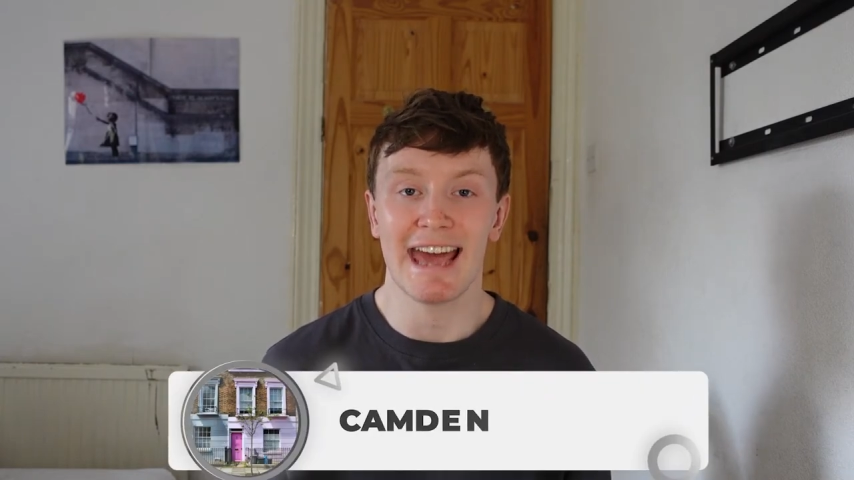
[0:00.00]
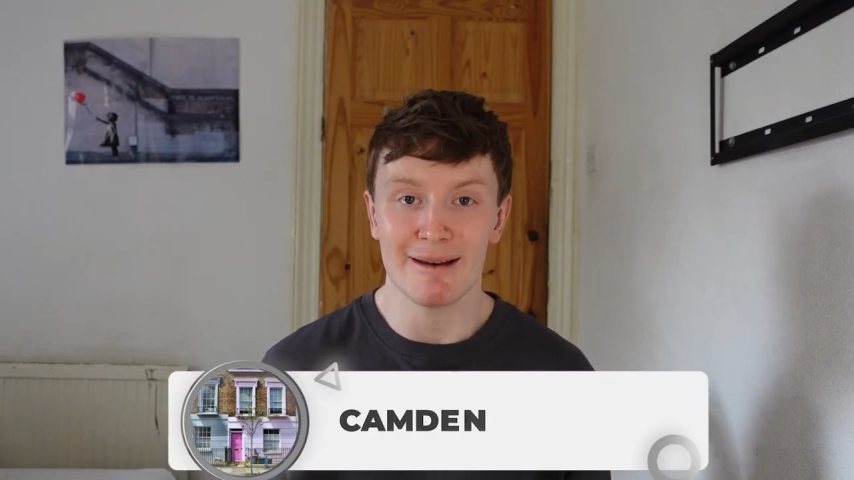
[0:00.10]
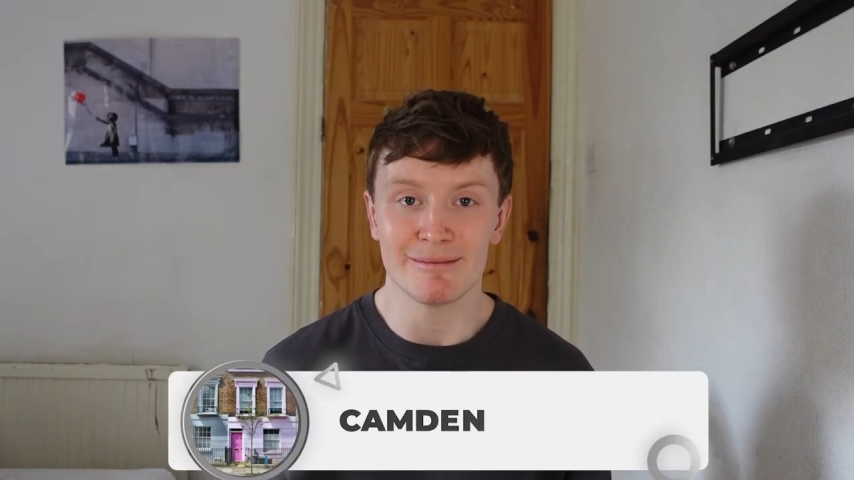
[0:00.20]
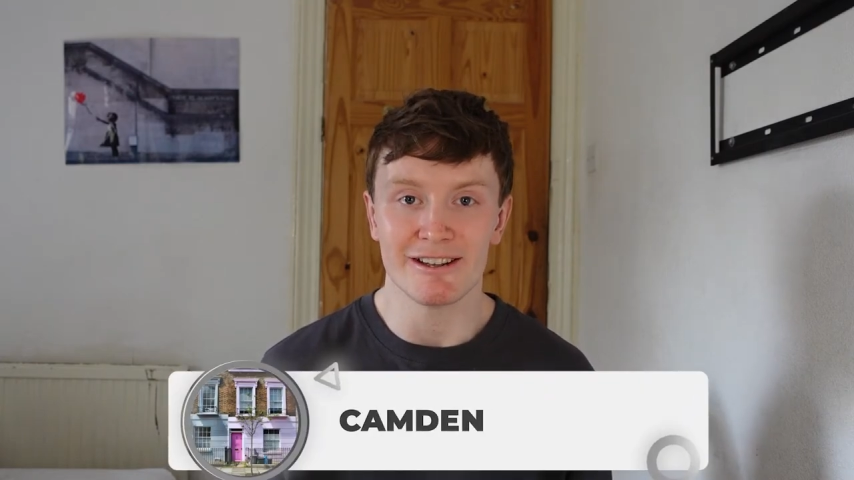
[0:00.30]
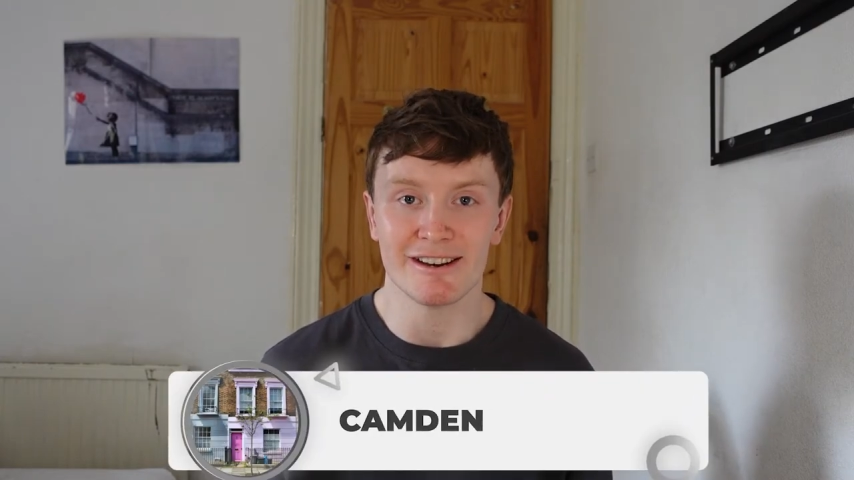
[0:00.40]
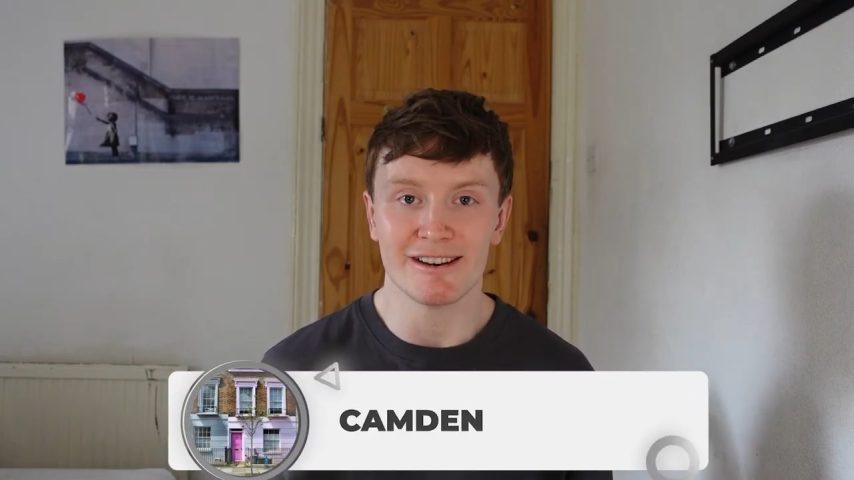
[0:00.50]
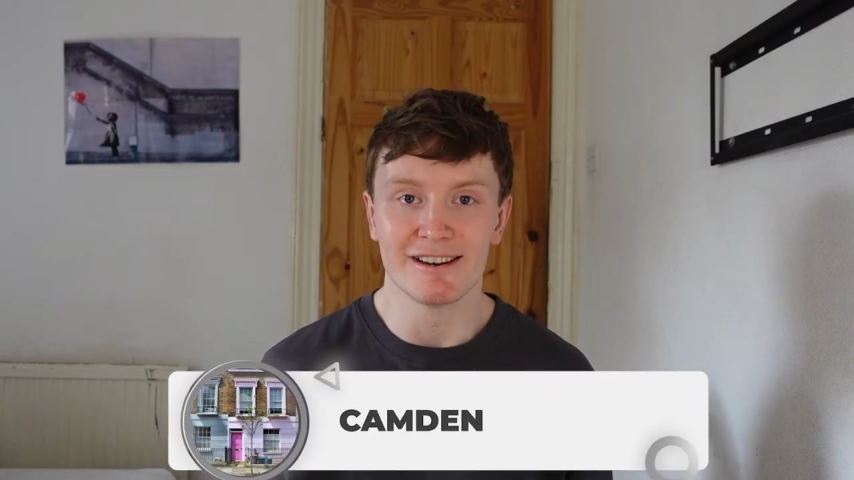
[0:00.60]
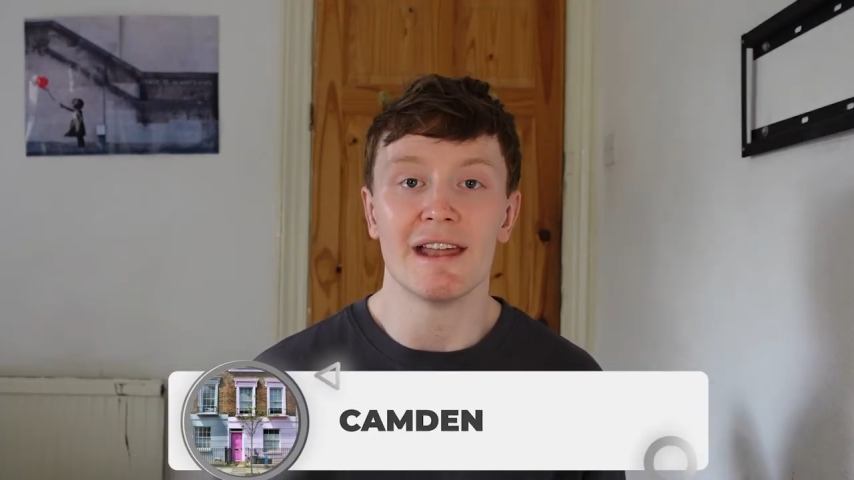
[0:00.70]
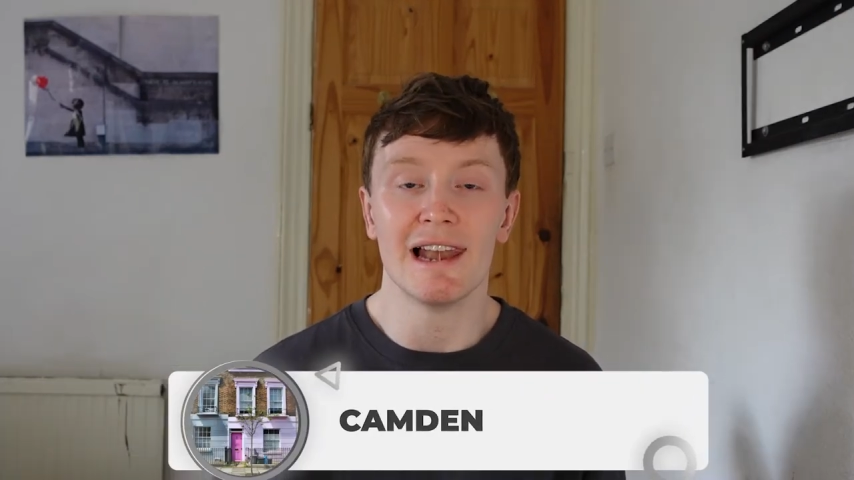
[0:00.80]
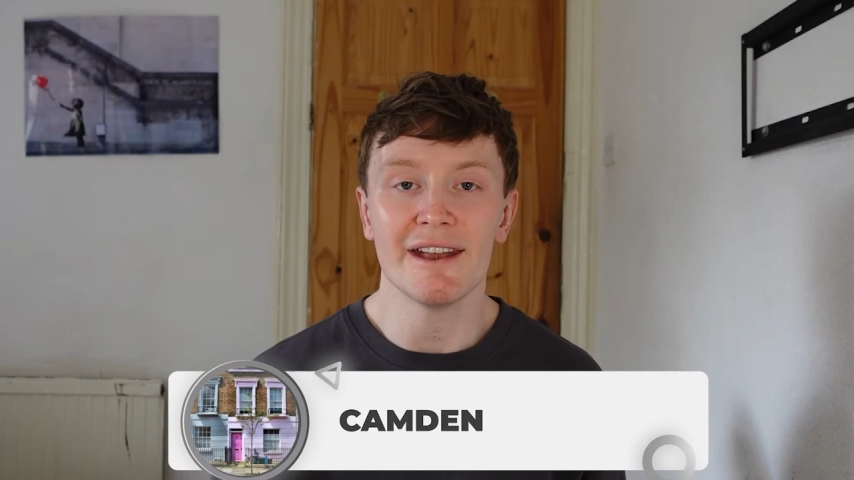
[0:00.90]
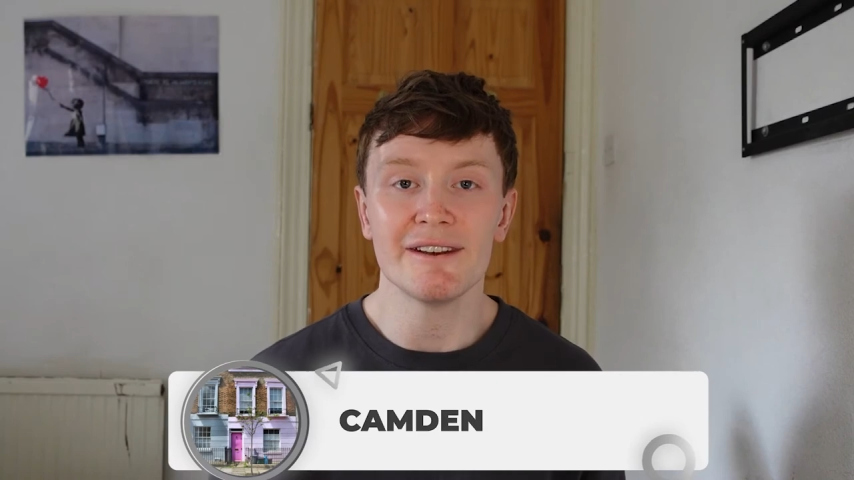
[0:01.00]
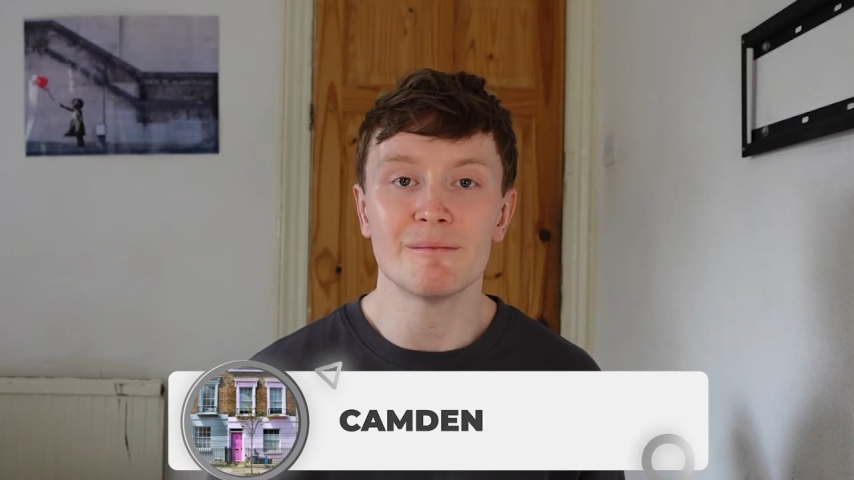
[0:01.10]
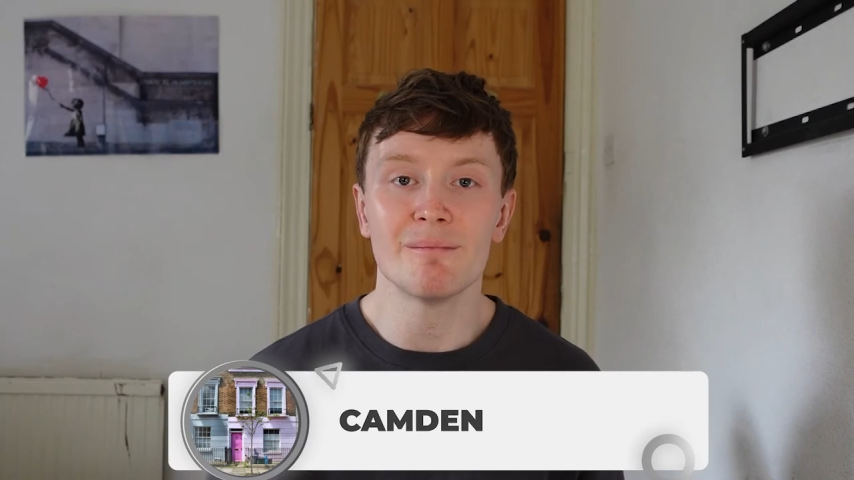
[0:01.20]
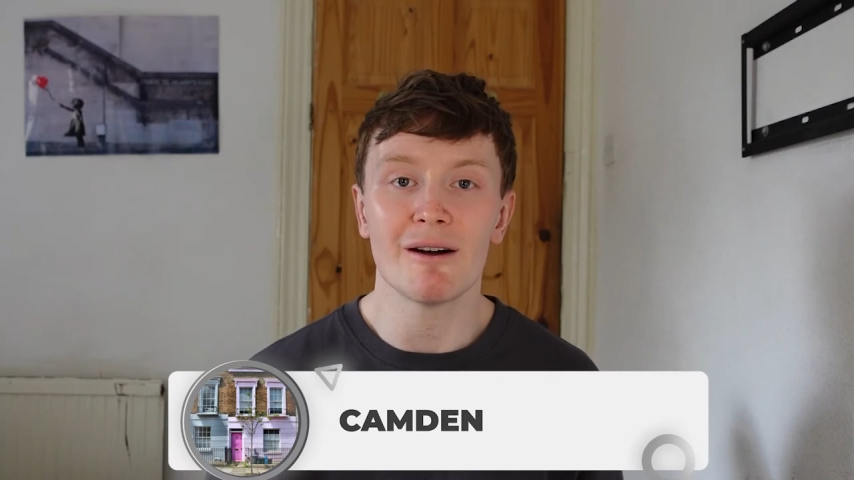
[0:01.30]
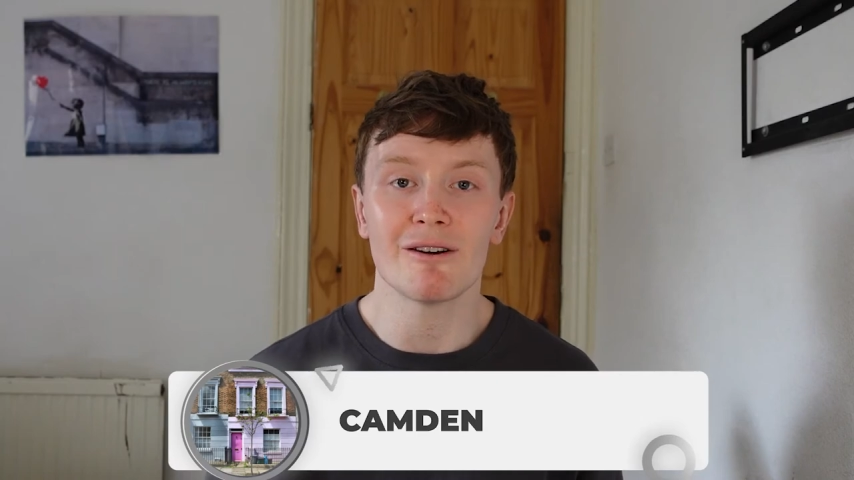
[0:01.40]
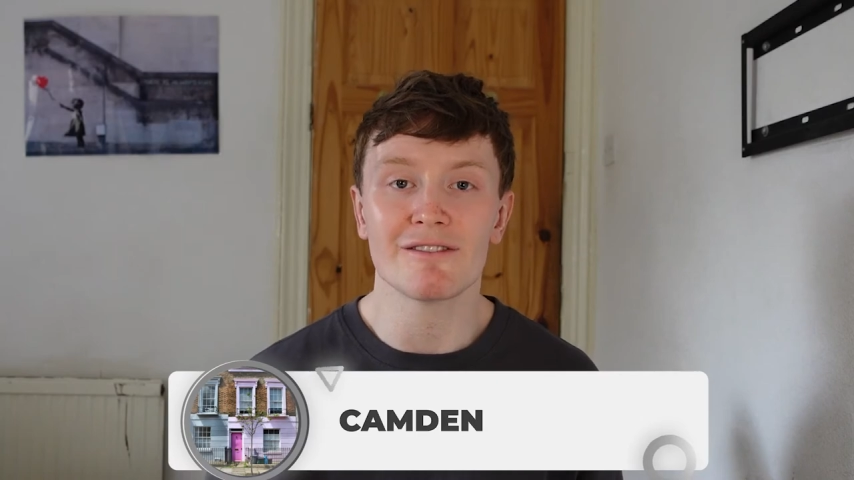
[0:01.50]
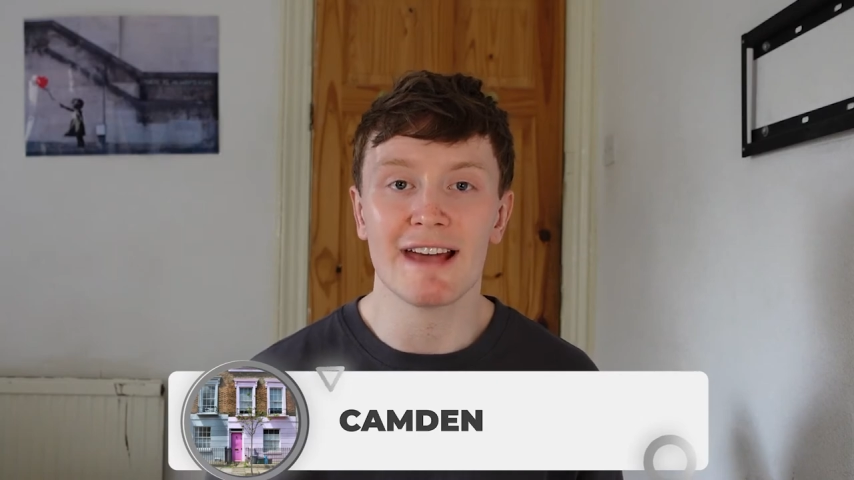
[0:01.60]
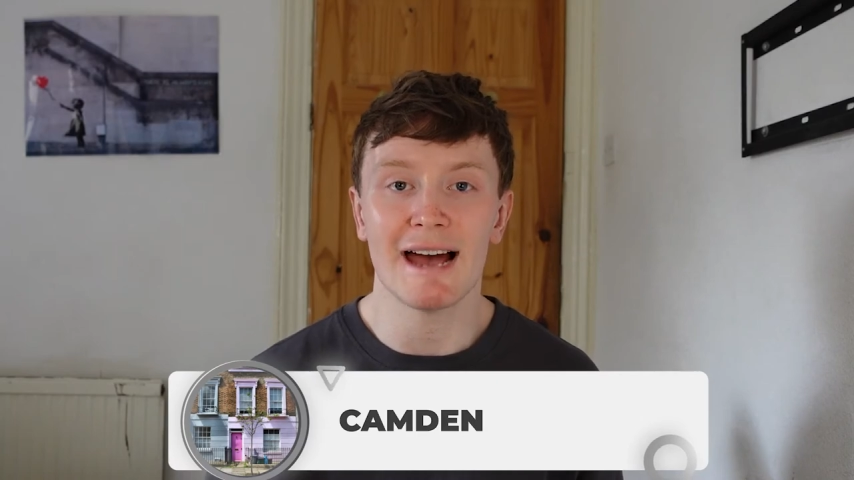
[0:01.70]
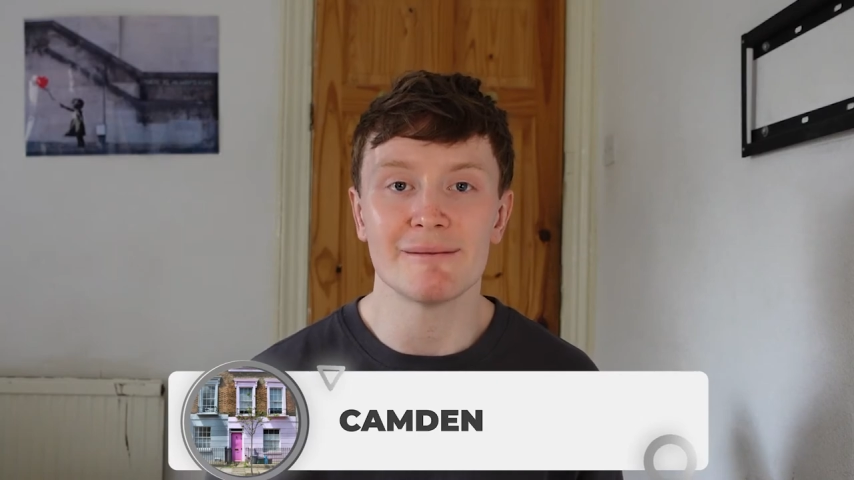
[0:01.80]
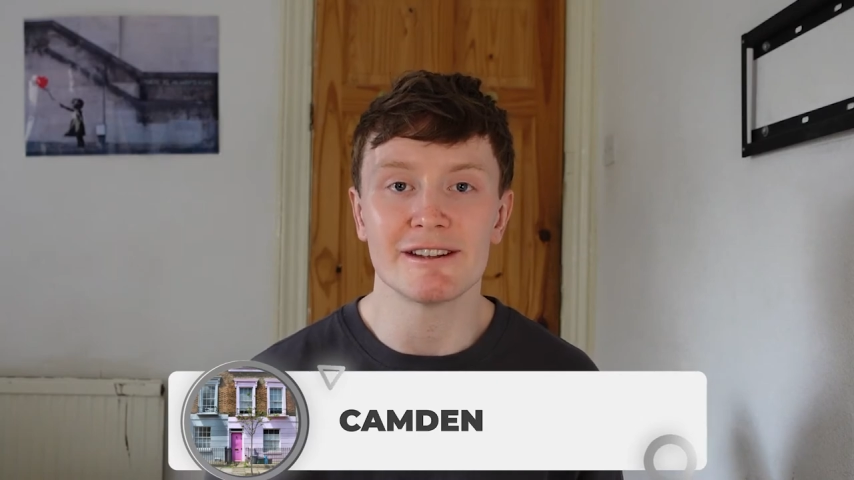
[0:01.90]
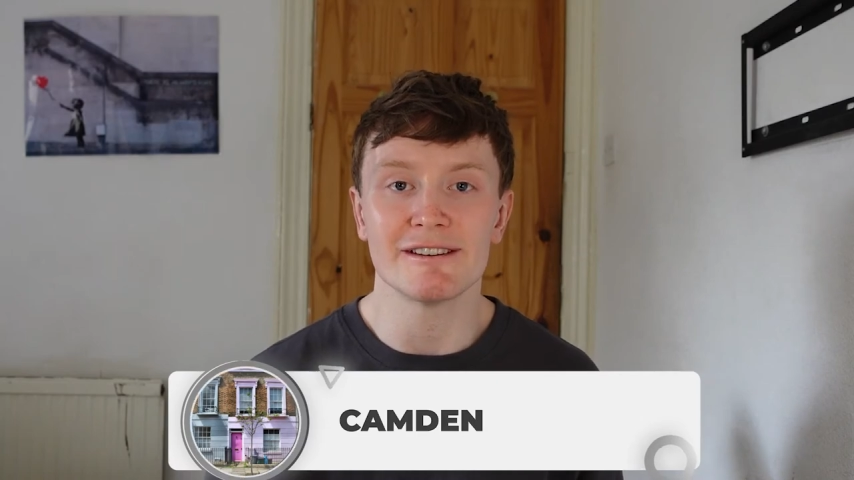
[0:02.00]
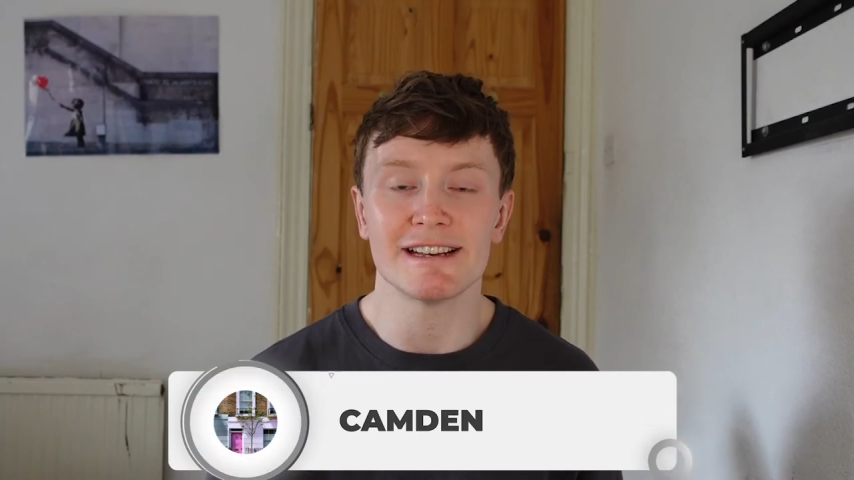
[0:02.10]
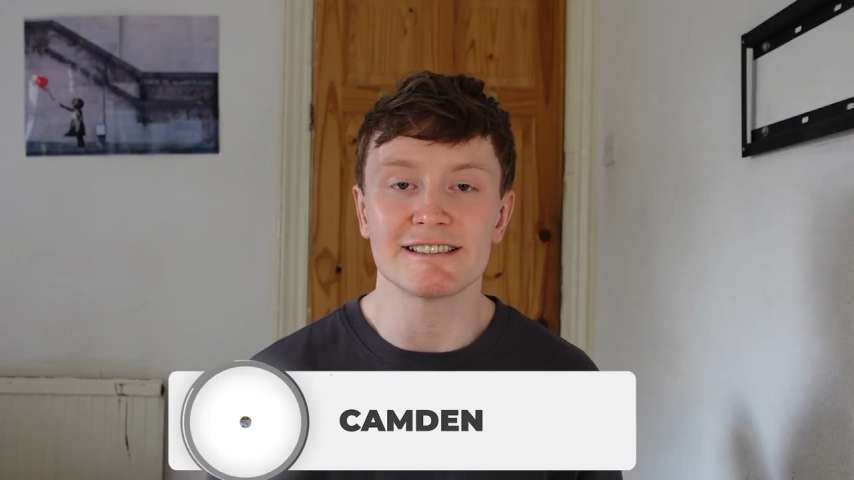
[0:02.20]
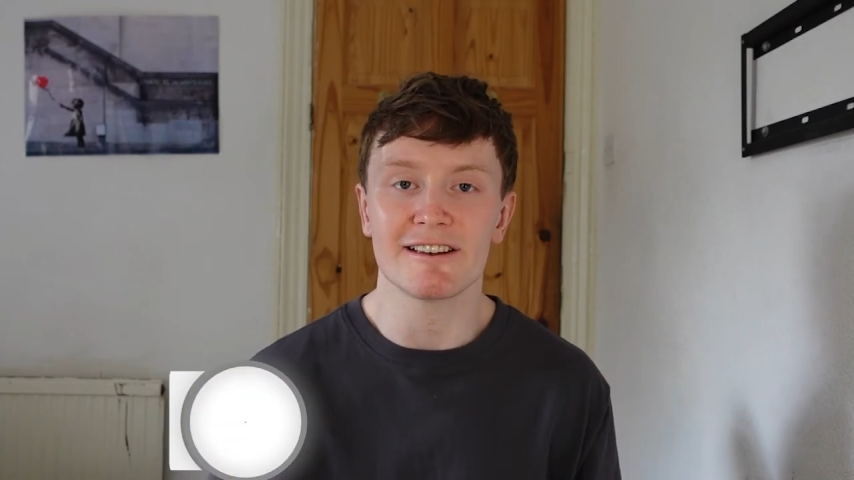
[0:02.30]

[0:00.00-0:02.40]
Camden. The London Borough of Camden is